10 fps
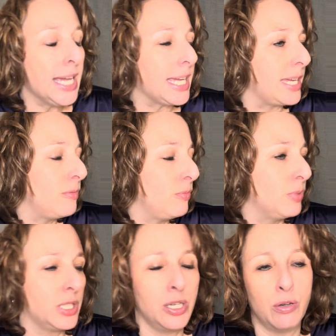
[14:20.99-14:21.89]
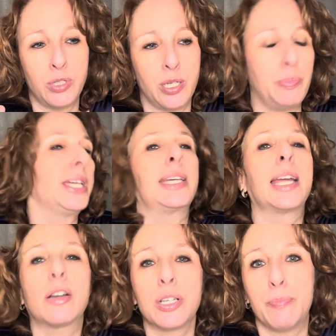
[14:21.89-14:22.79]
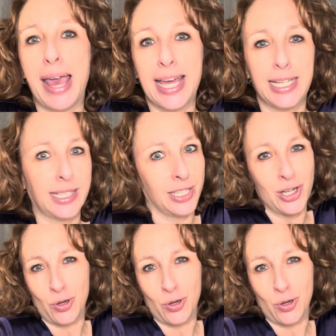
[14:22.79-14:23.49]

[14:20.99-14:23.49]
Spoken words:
He was known to be charismatic,